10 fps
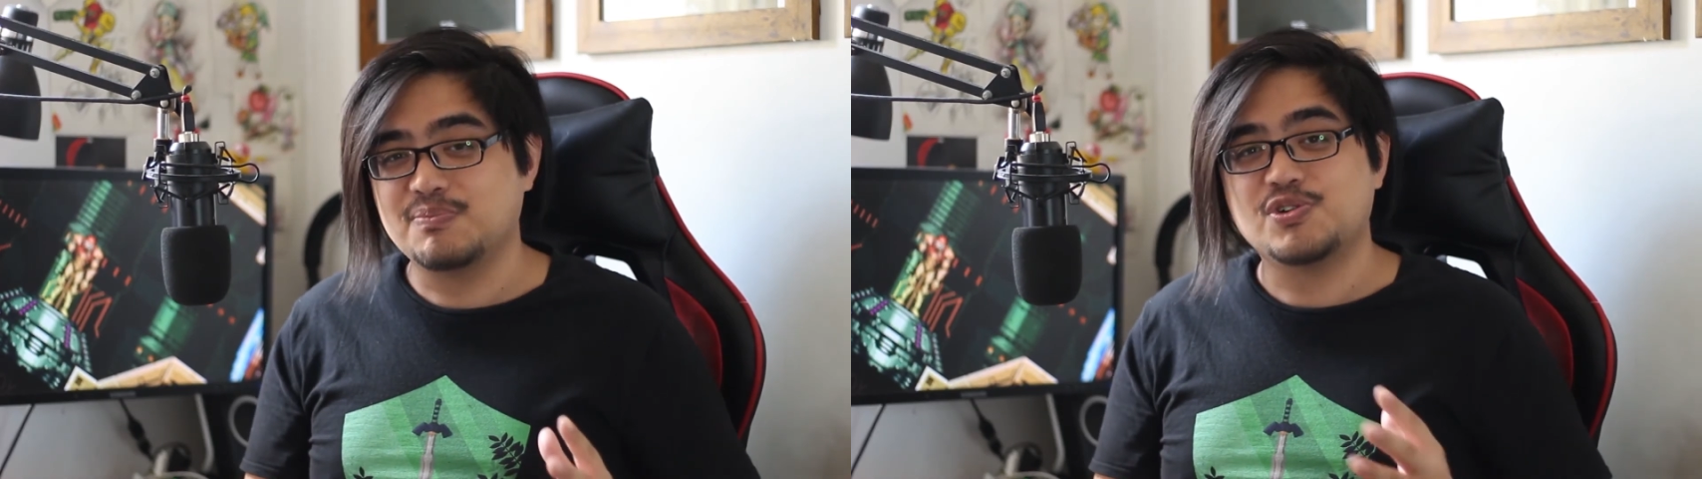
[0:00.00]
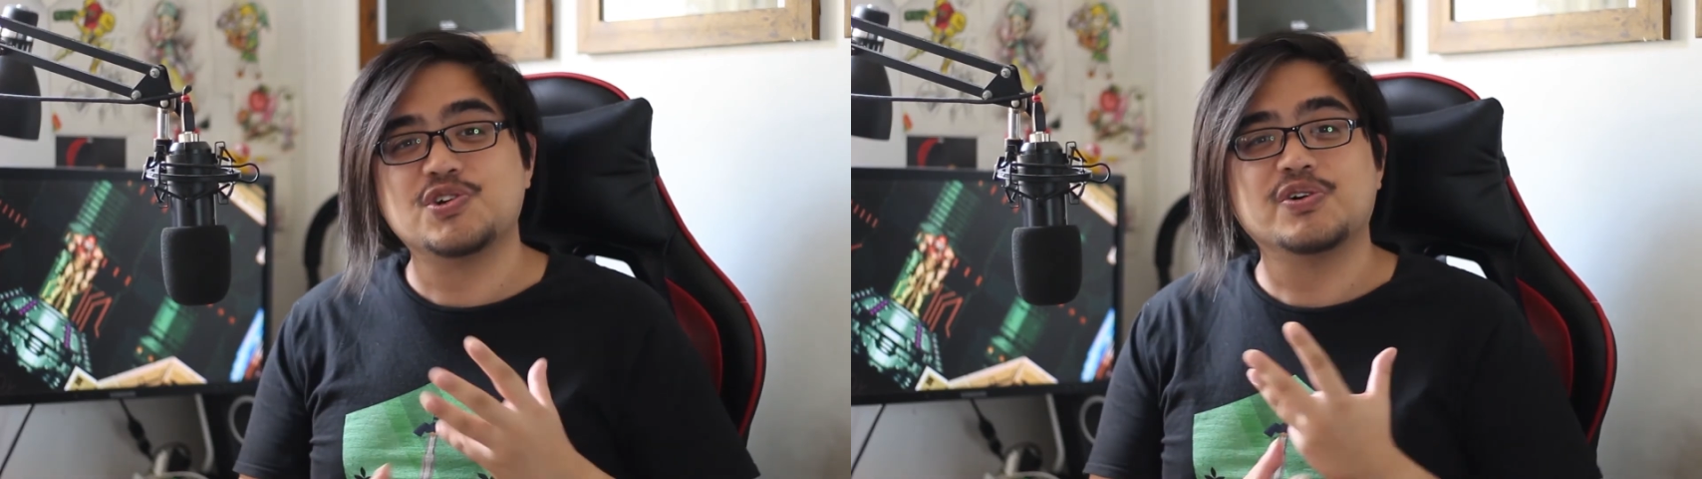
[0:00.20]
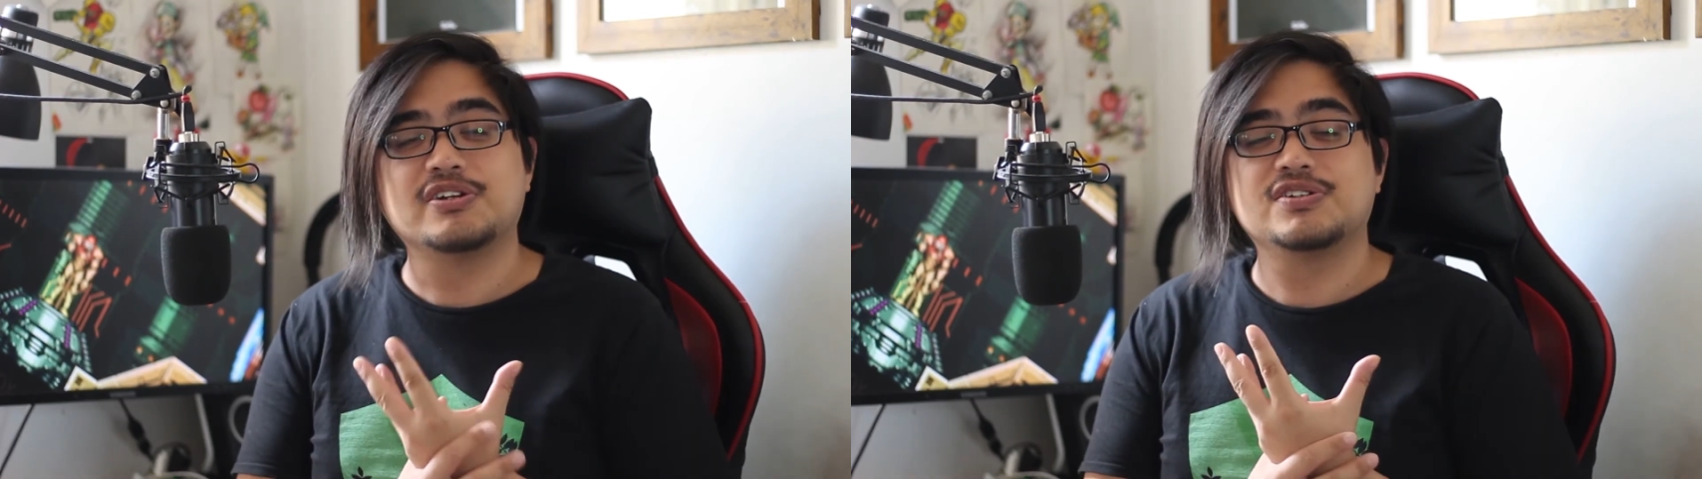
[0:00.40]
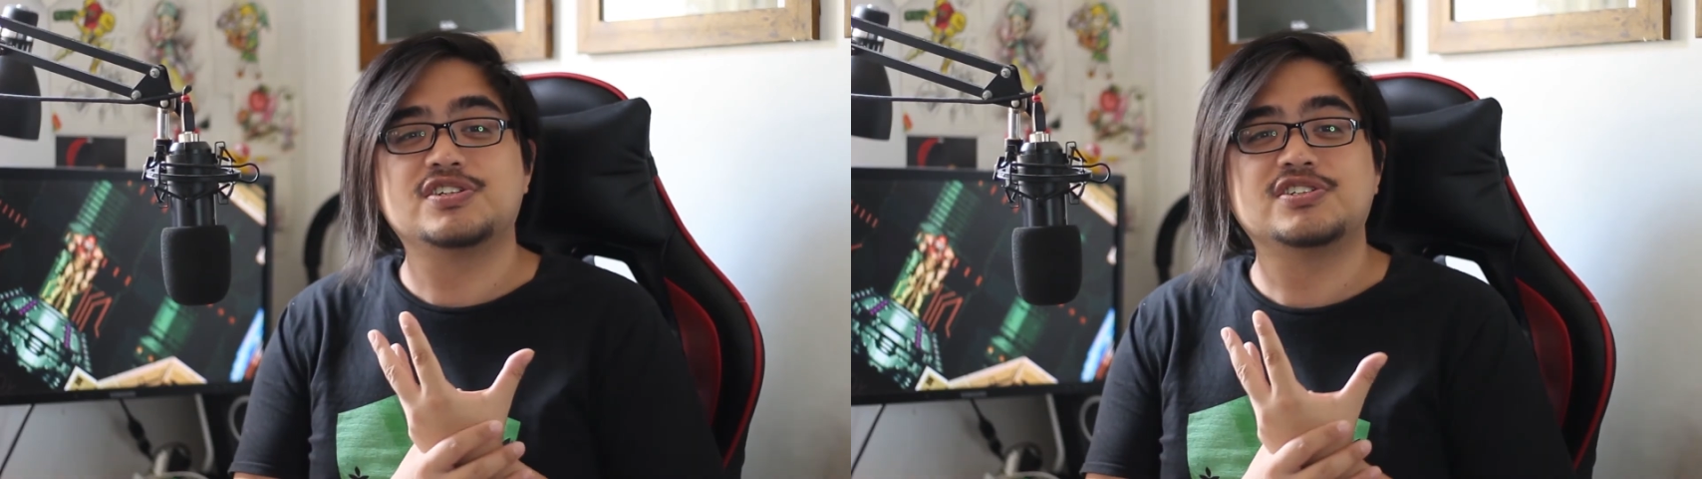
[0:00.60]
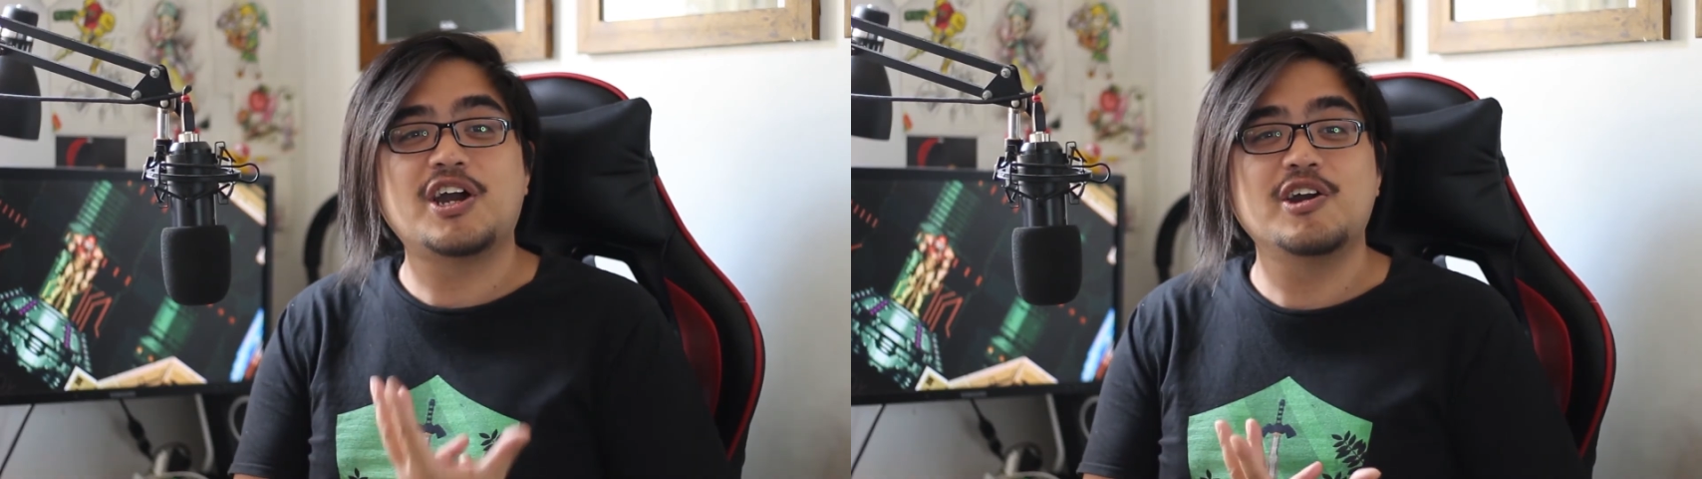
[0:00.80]
I'm sure there's
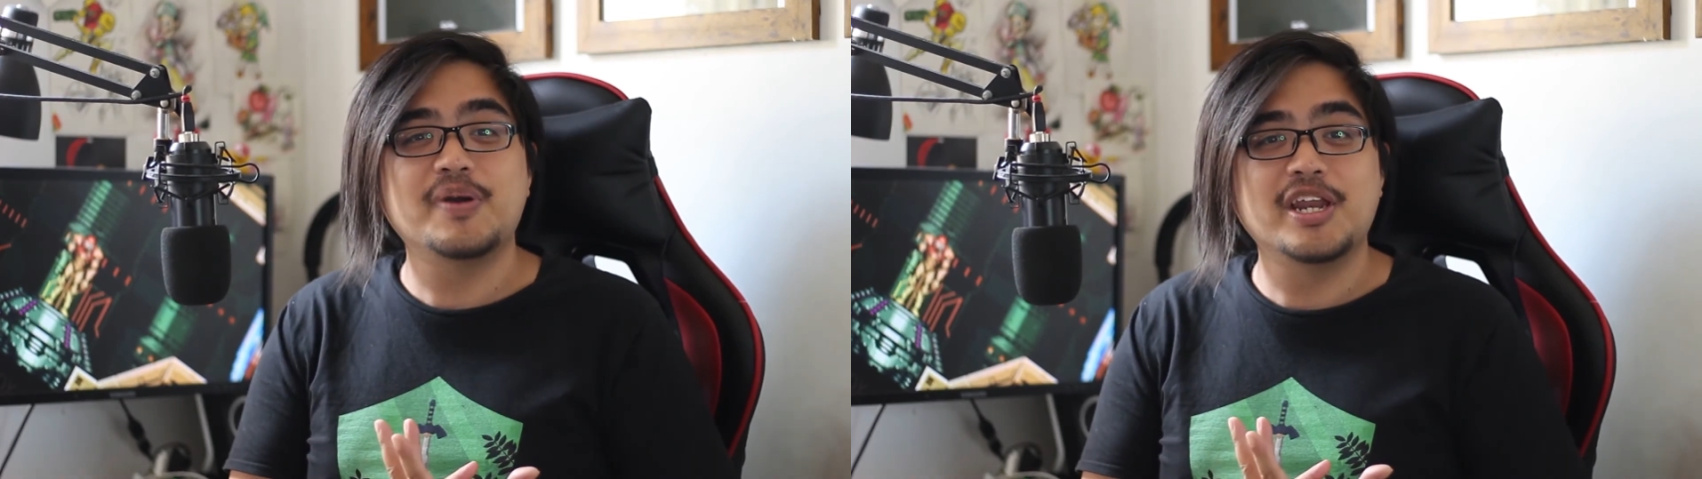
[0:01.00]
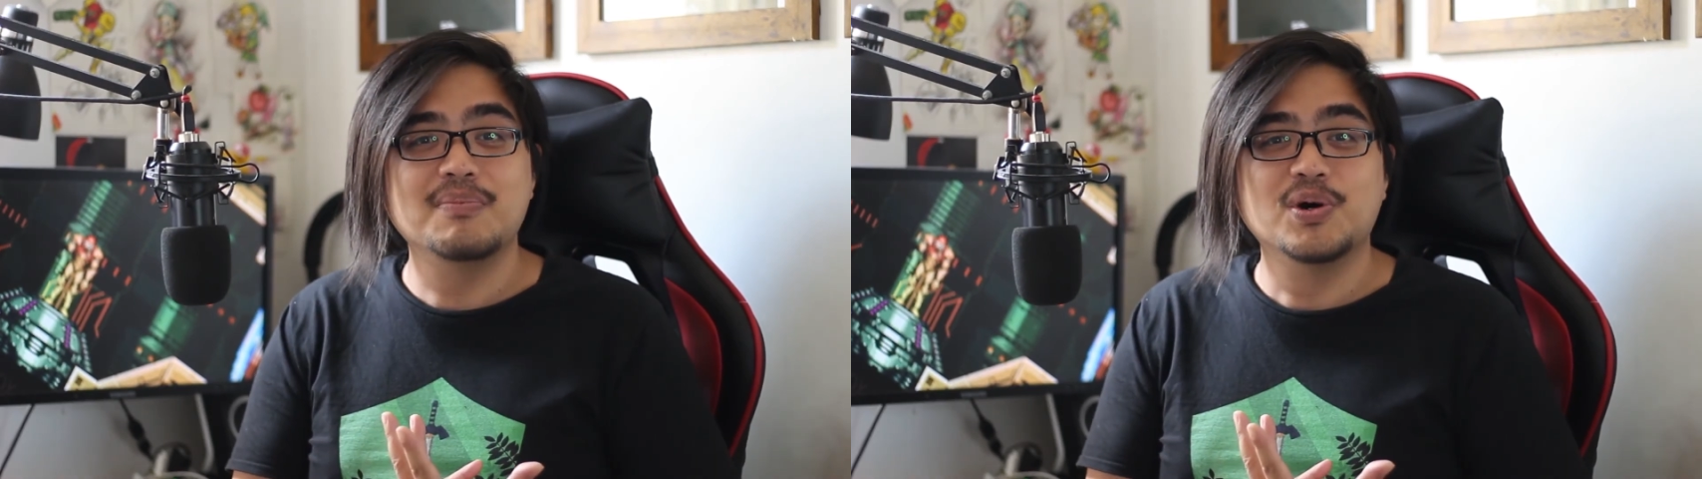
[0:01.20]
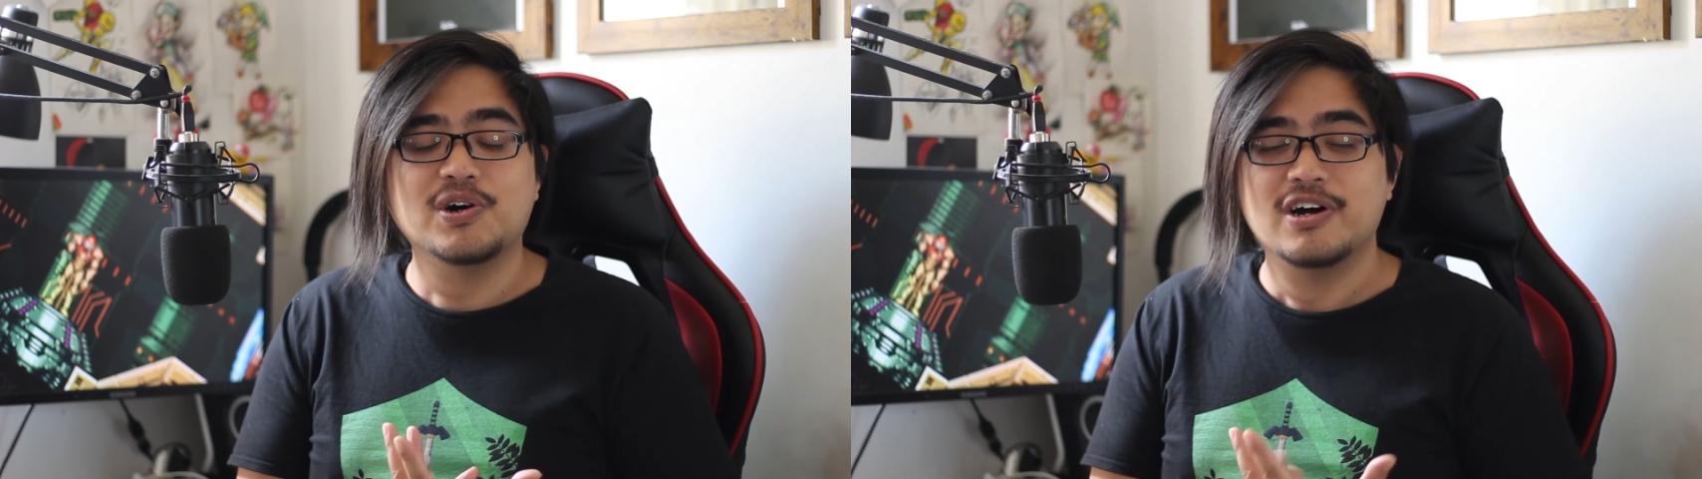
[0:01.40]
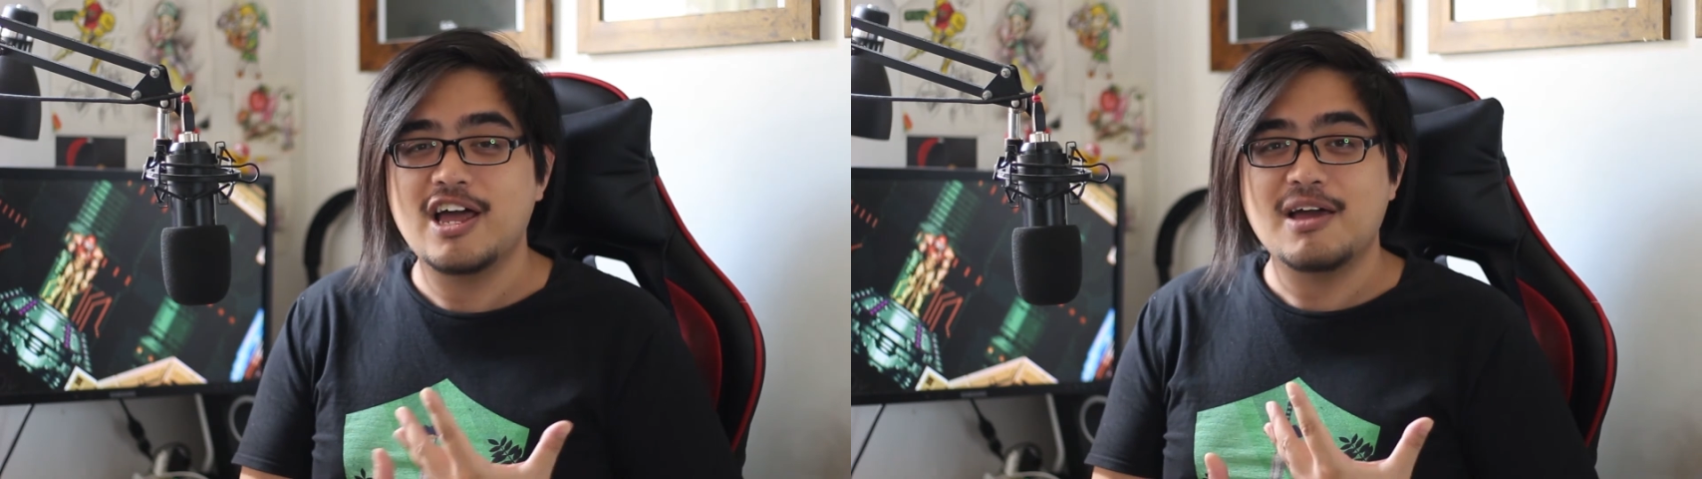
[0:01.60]
so many more